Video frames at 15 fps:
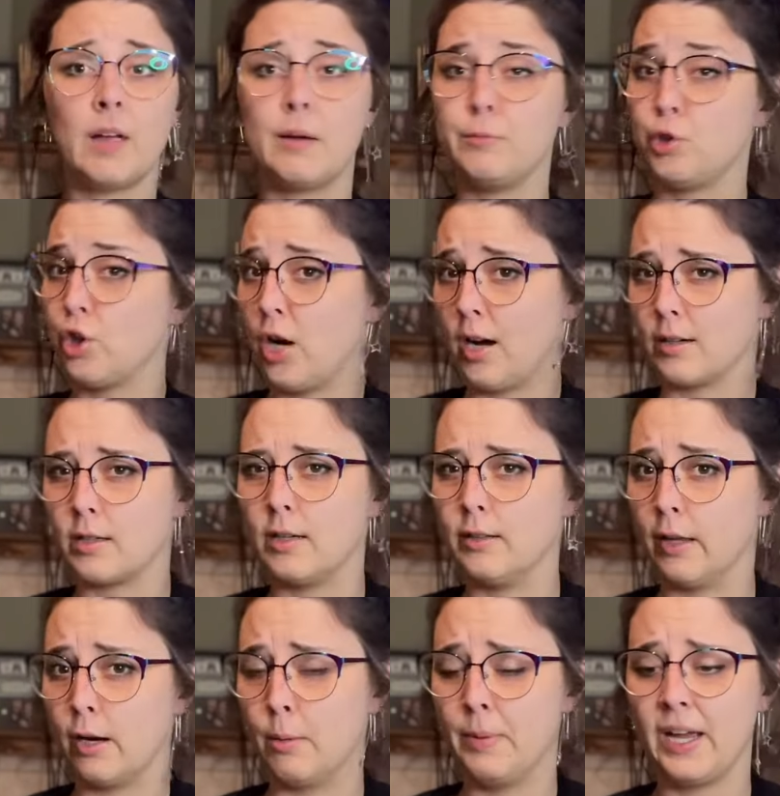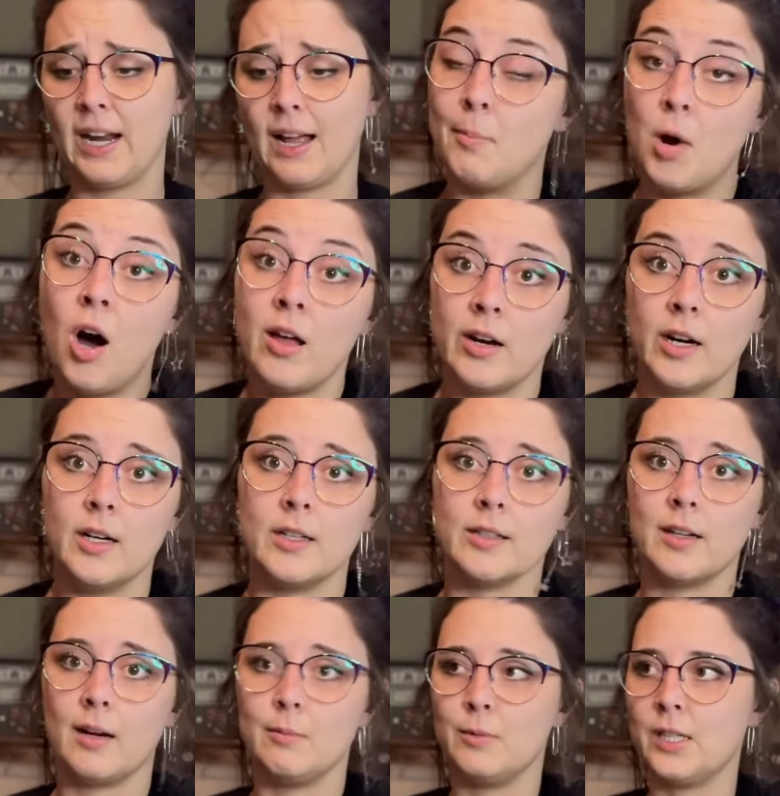I'm shocked a little bit. I'm
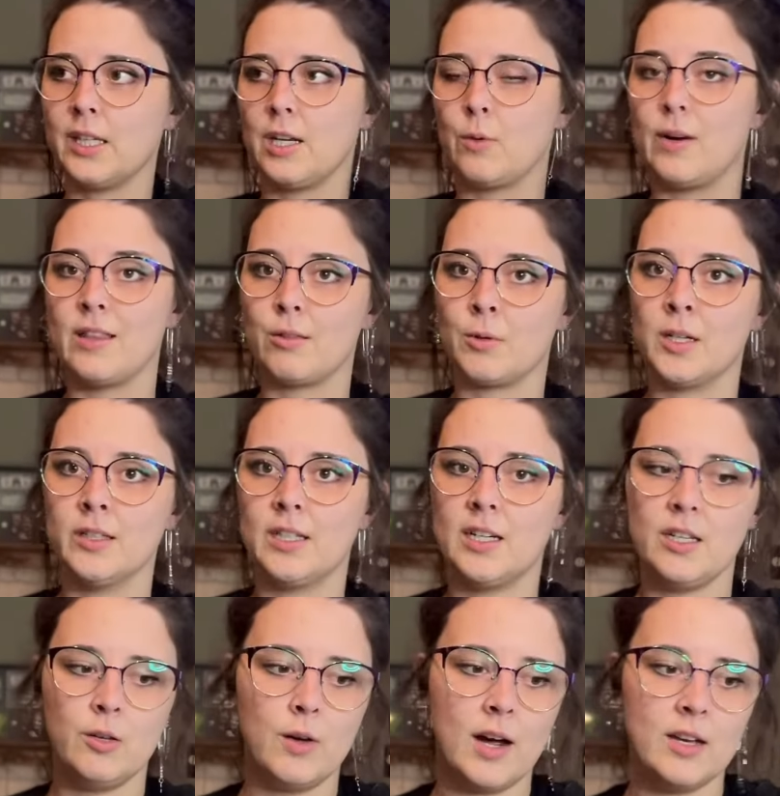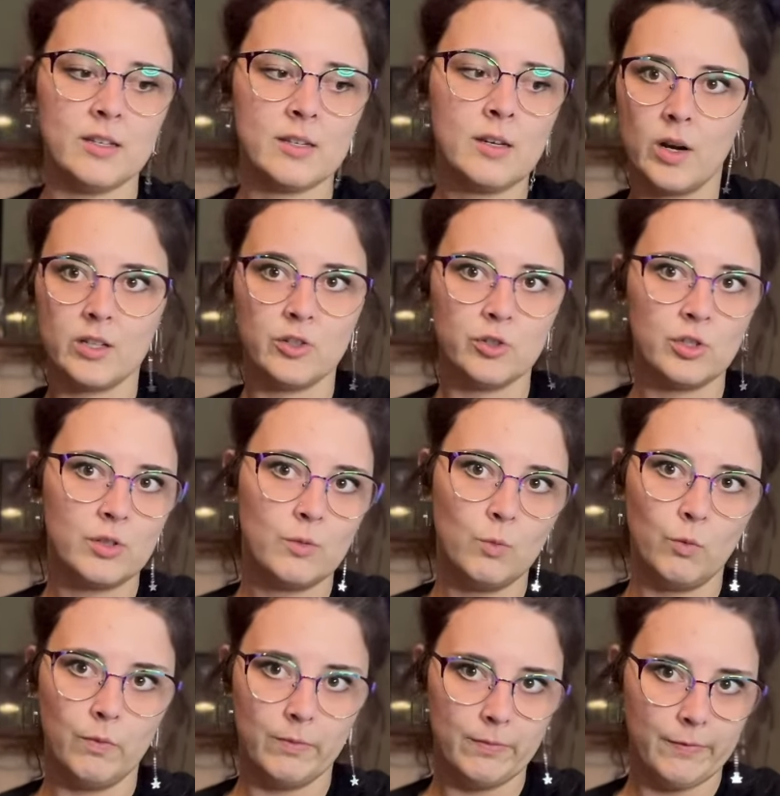honored. I'm really quite thrilled that you guys want to just
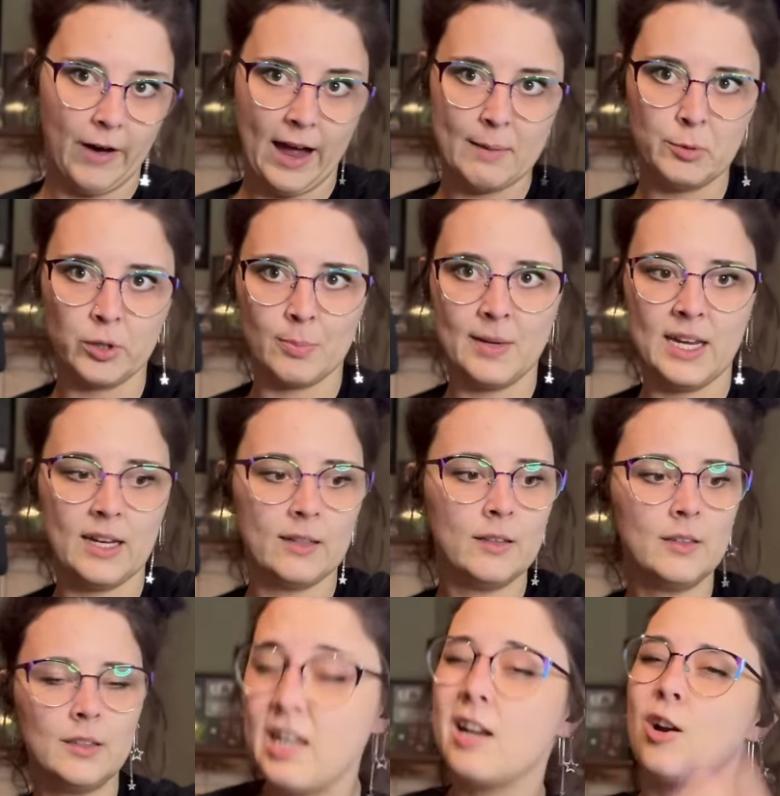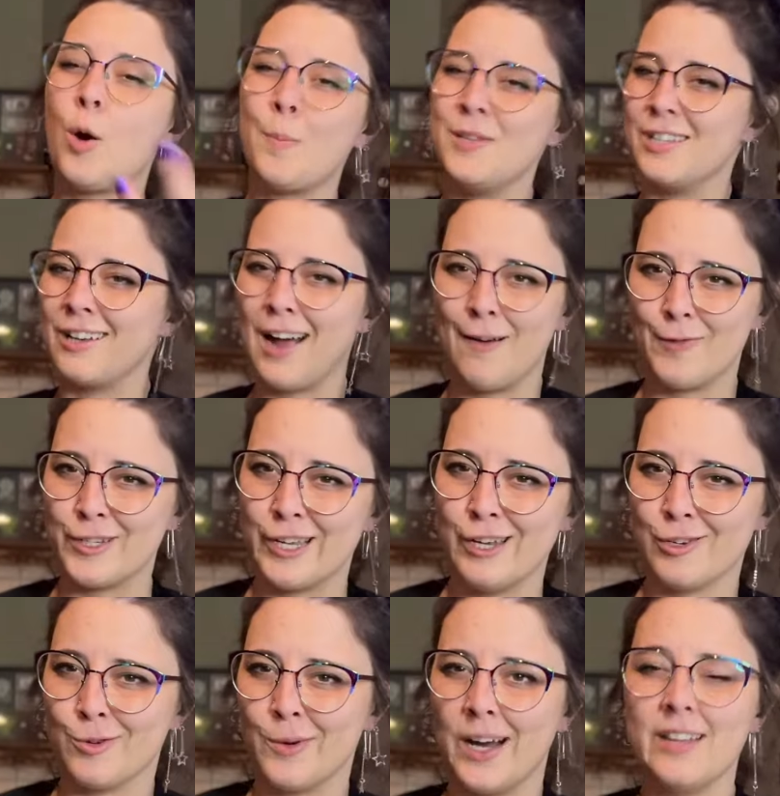vibe with me. I think it opens a
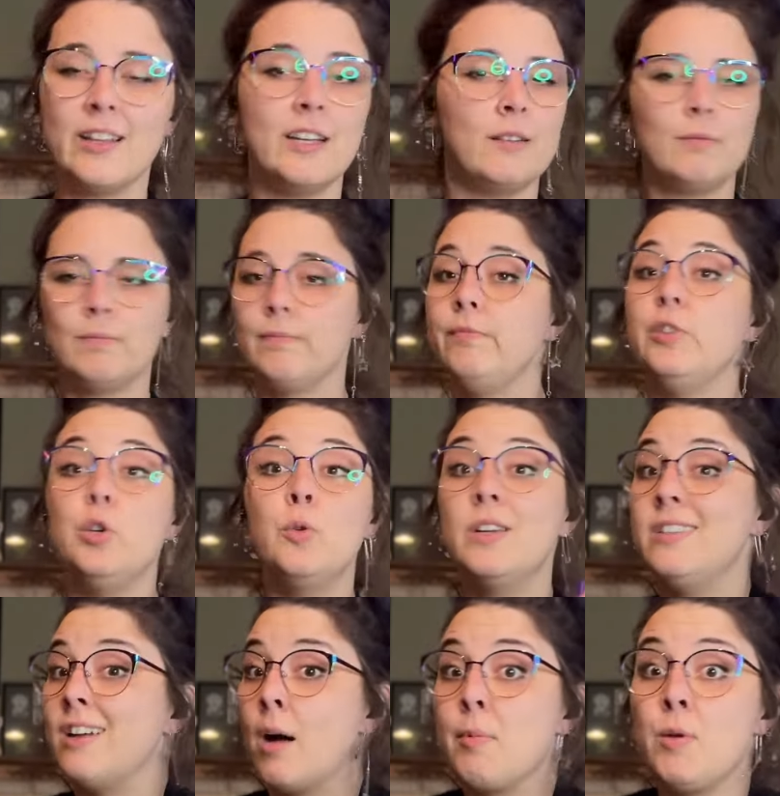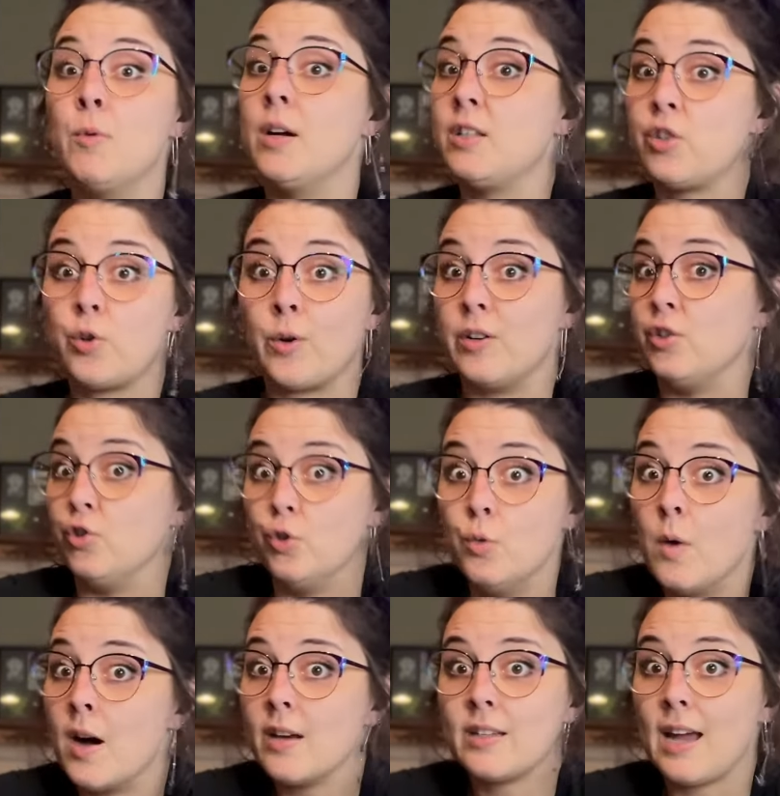conversation, right? Like, you can tell me what stories
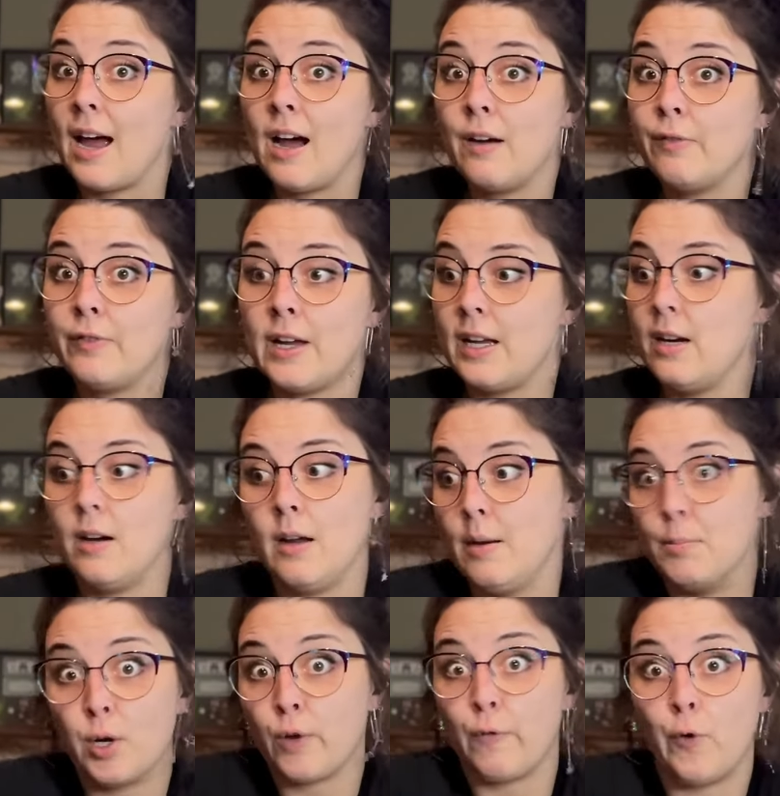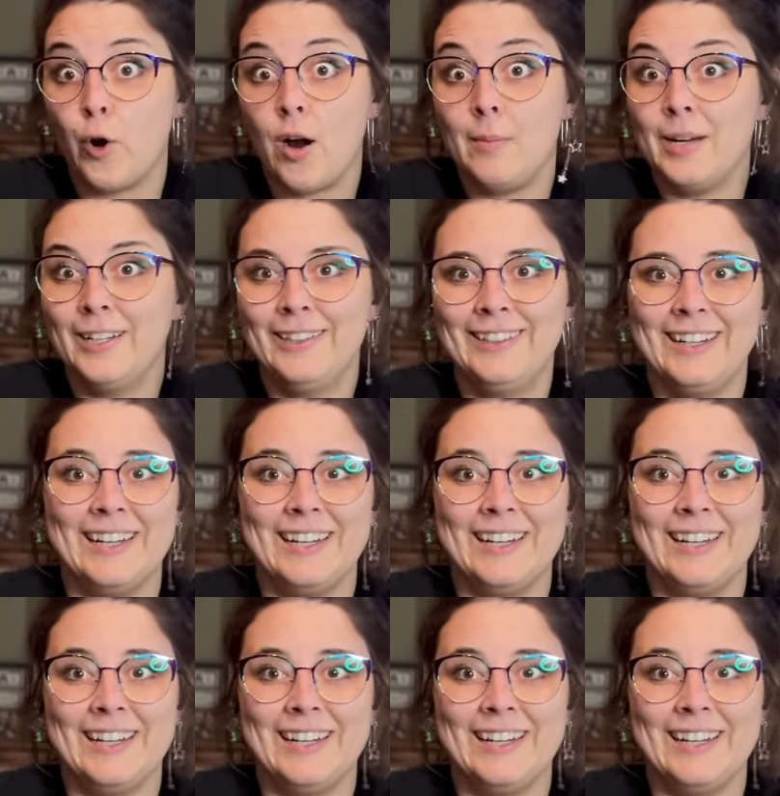you want to have in book form.